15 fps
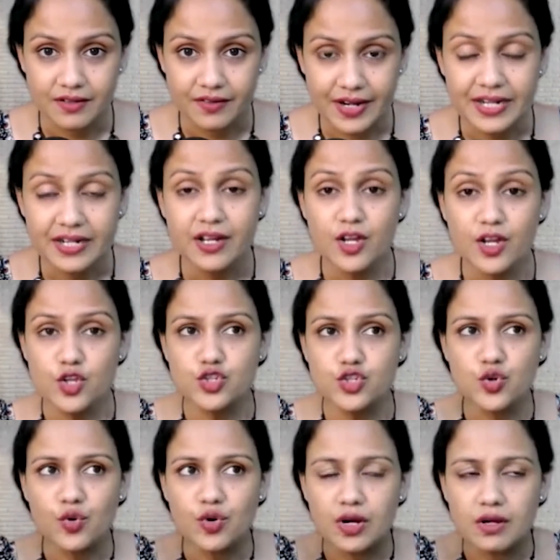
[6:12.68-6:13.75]
Right?
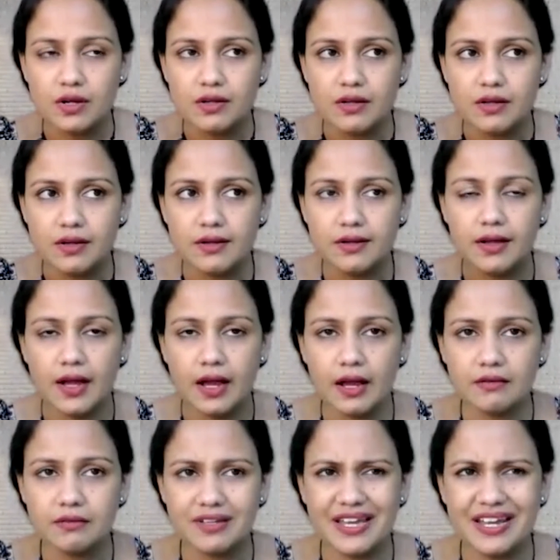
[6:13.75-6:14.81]
So
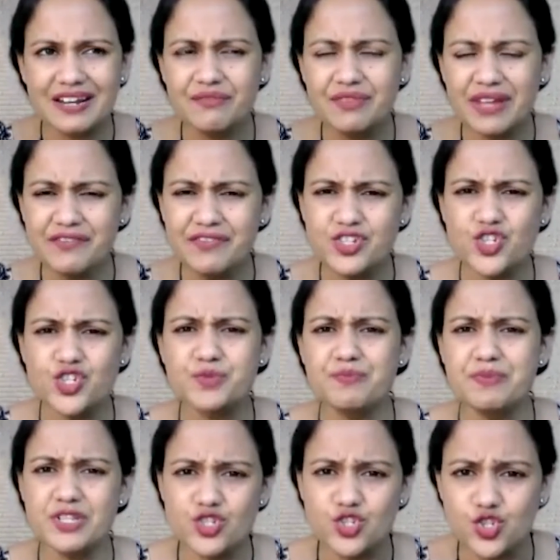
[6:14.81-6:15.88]
can we
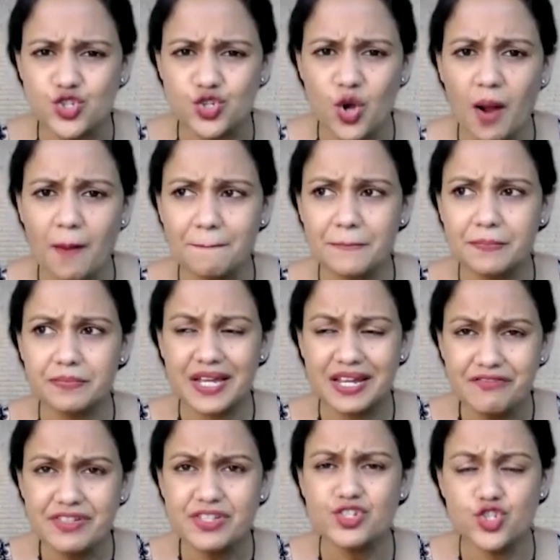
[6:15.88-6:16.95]
just be stopped?
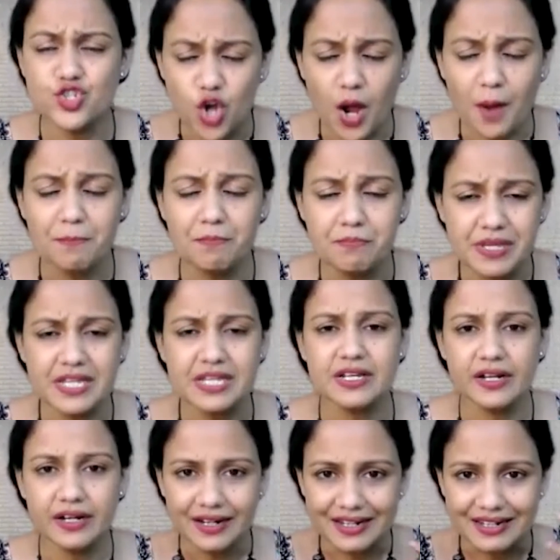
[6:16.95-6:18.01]
Can we stop
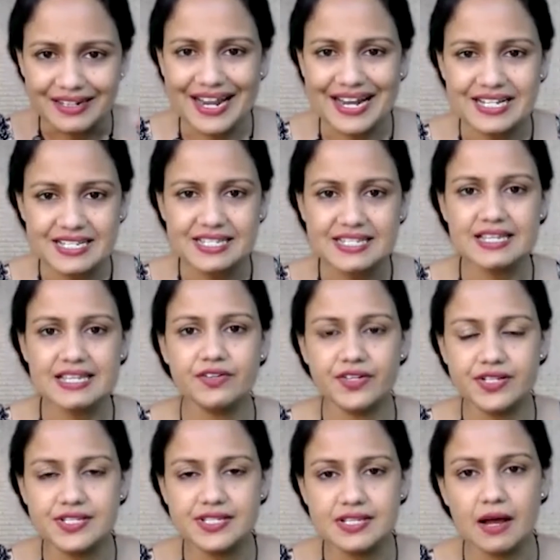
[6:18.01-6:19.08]
being dead
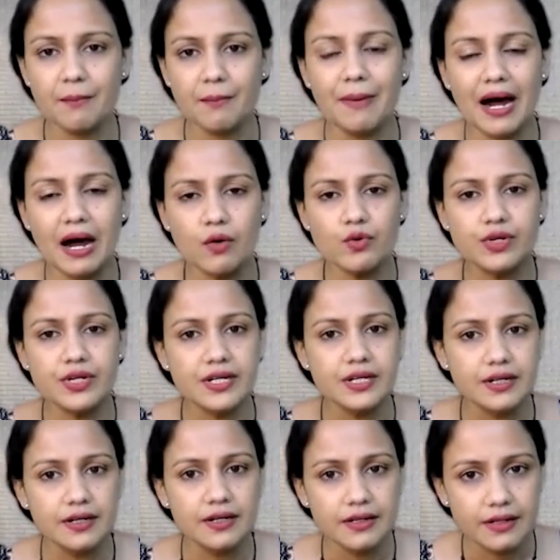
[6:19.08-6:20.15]
serious about
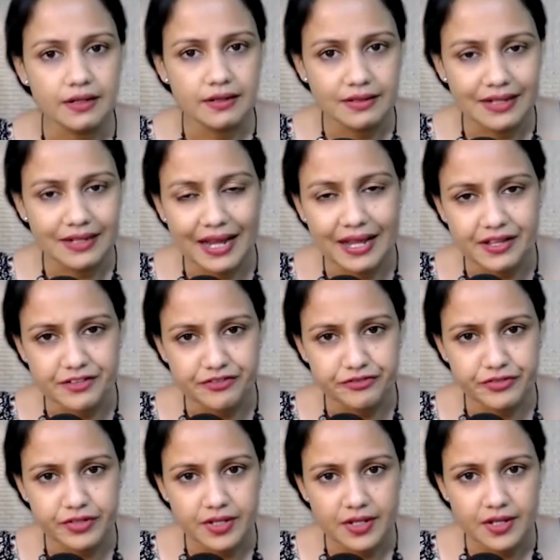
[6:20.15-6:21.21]

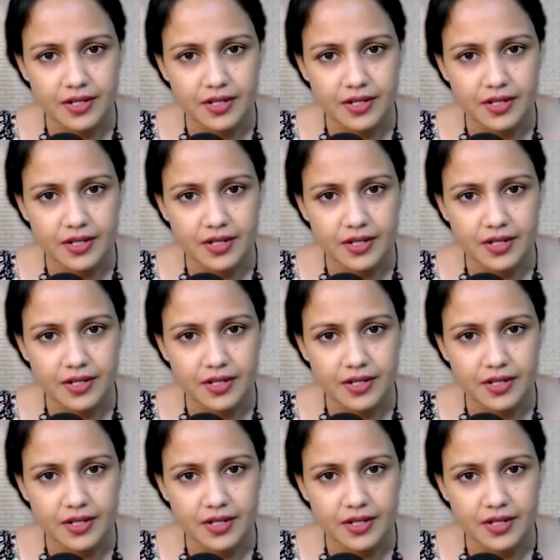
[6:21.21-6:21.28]
life?